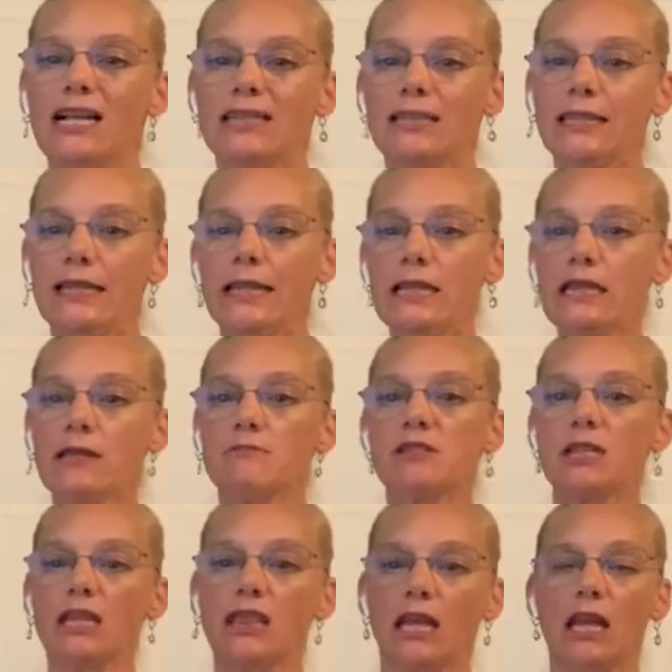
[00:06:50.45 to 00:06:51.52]
leading them
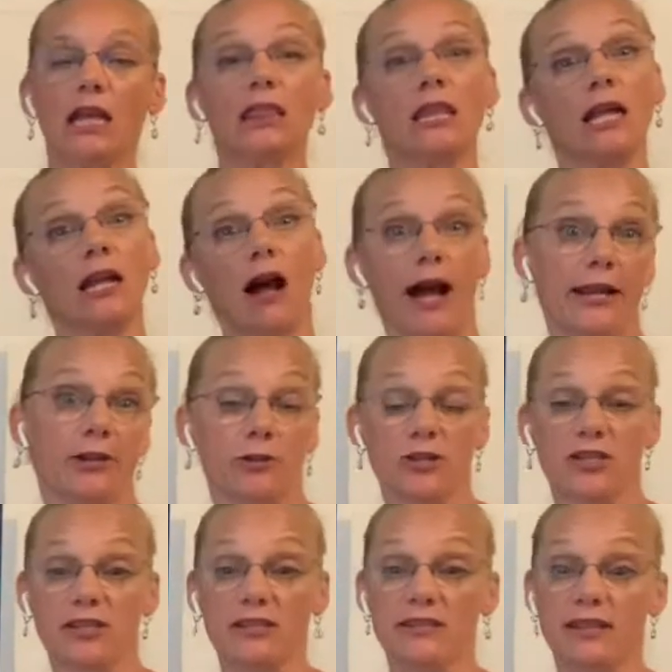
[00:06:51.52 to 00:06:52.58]
to think that hikers
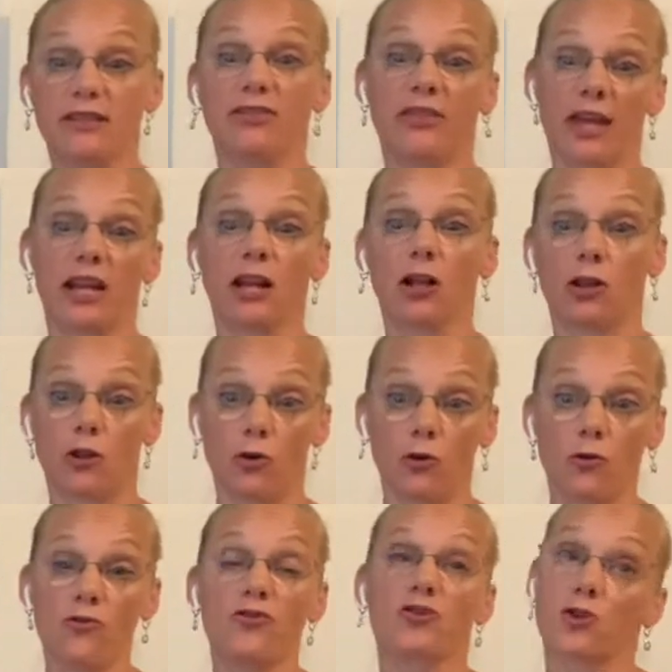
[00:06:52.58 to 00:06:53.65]
in synthetic
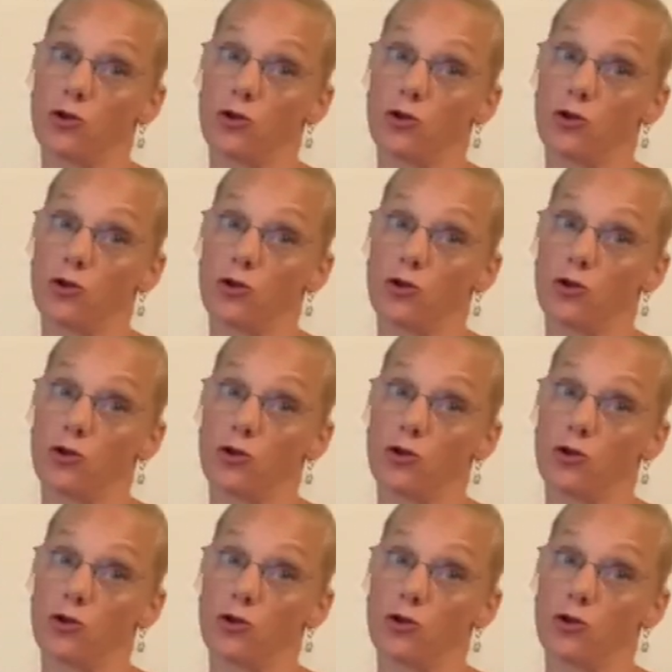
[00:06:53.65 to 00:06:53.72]
clothes